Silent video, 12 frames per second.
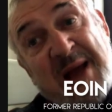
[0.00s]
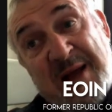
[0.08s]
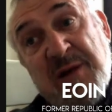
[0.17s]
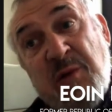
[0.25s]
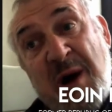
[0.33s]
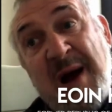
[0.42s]

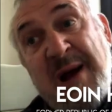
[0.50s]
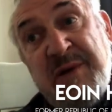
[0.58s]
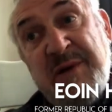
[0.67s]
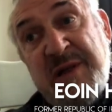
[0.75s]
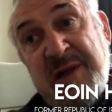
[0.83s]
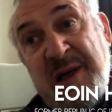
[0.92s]
And that's
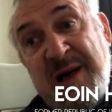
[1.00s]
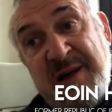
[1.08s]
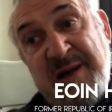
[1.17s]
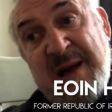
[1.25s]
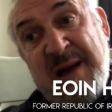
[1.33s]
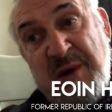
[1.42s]
why I was
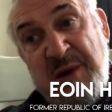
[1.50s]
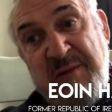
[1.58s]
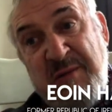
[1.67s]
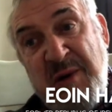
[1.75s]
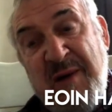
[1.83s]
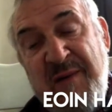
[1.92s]
delighted that
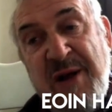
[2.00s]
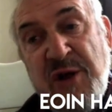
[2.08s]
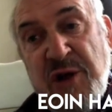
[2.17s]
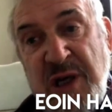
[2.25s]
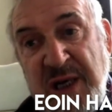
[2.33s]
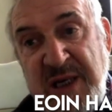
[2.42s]
we
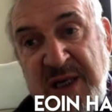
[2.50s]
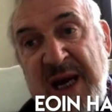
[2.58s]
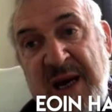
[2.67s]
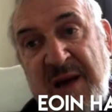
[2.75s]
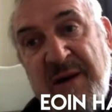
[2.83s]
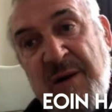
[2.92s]
eventually
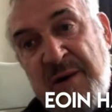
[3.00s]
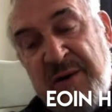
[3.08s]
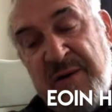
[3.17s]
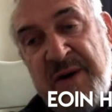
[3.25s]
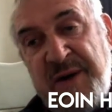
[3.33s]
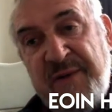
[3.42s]
did
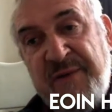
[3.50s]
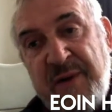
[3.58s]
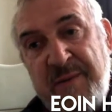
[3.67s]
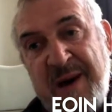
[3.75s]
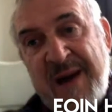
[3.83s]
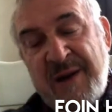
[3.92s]
under a
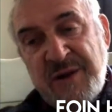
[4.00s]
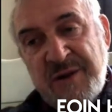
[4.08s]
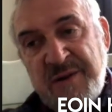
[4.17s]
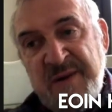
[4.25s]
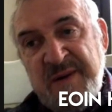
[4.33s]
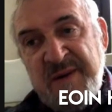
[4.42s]
different
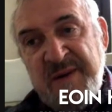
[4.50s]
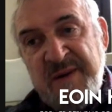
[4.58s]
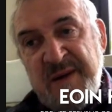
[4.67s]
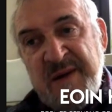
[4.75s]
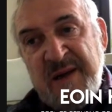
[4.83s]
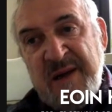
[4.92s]
manager.
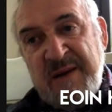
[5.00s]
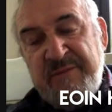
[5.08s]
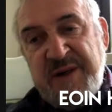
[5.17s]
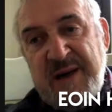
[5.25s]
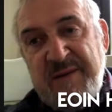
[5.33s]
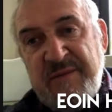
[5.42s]

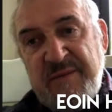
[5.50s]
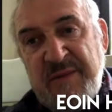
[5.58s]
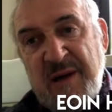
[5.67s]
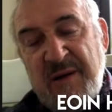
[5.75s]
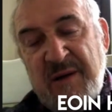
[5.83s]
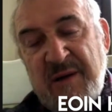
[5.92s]
But, you
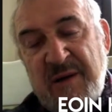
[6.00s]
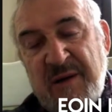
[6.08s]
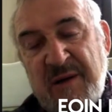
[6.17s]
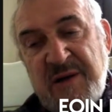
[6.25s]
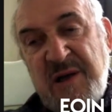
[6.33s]
know, there's an